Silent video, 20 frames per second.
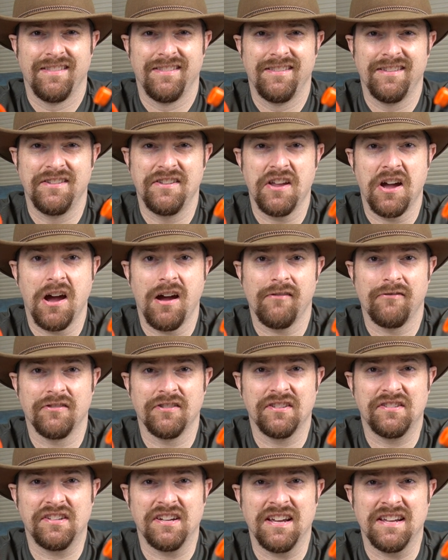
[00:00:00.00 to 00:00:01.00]
The
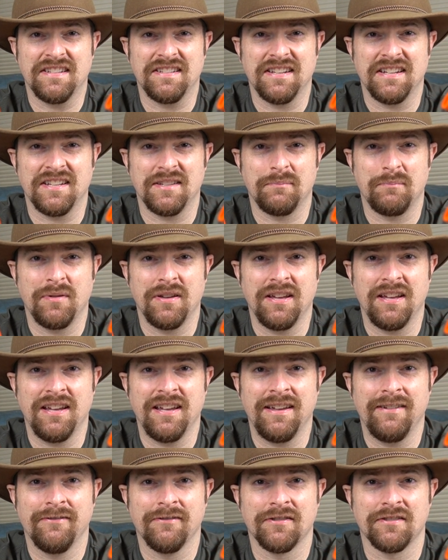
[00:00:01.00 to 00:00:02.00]
Novritsch
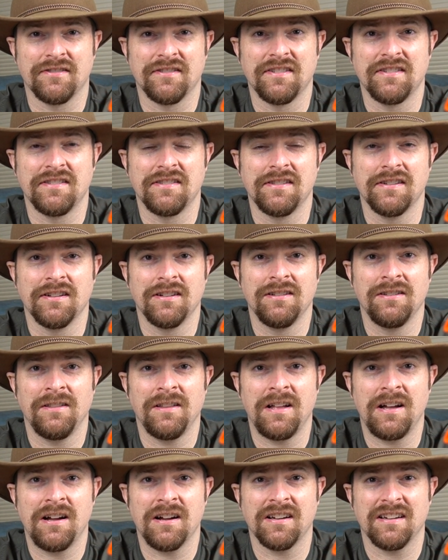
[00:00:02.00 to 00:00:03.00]
SSP versus the
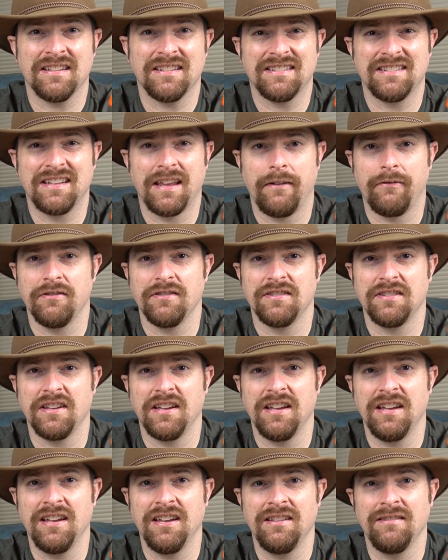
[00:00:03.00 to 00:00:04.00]
Glock
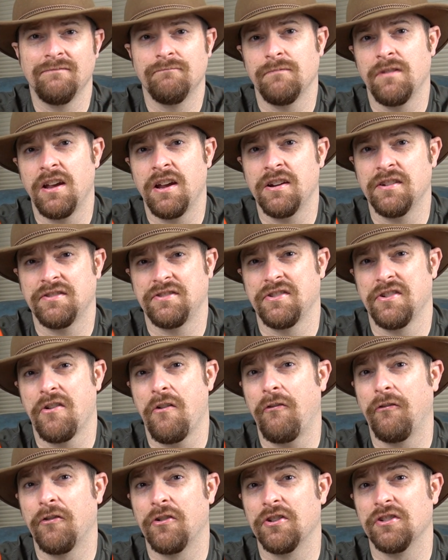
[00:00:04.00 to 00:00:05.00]
17
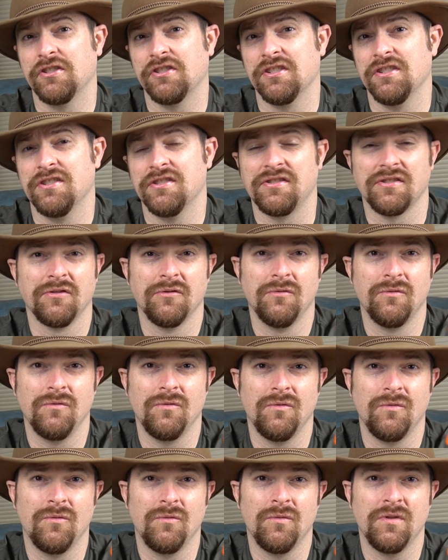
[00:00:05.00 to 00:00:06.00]
Airsoft versions.
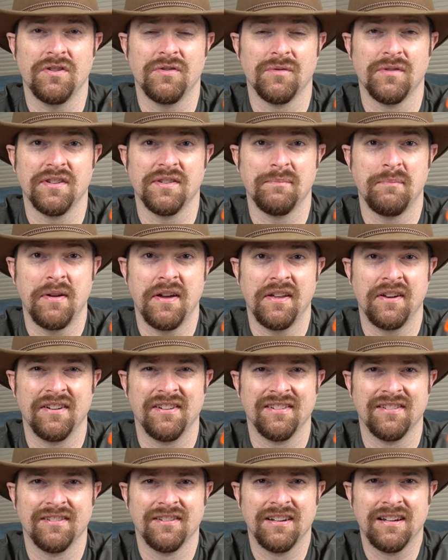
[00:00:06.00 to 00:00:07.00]
Which one's
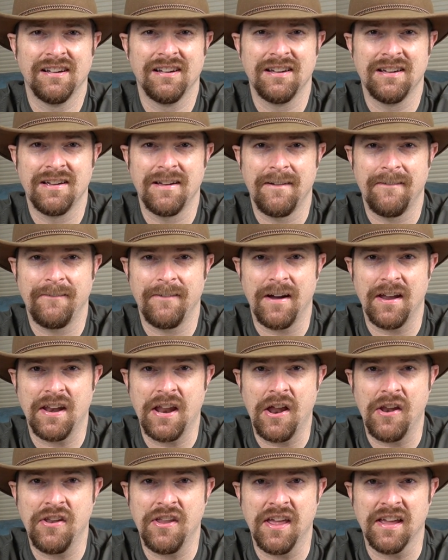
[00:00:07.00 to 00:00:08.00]
better? Find
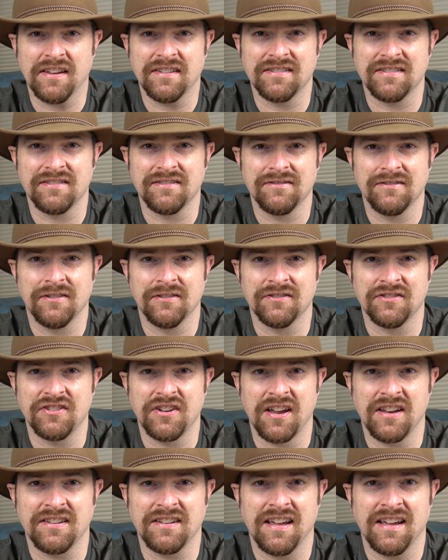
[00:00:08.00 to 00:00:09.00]
out next on
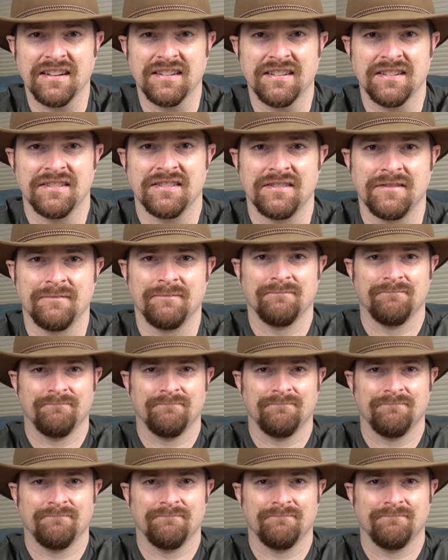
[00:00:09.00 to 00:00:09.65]
Shot Tactics.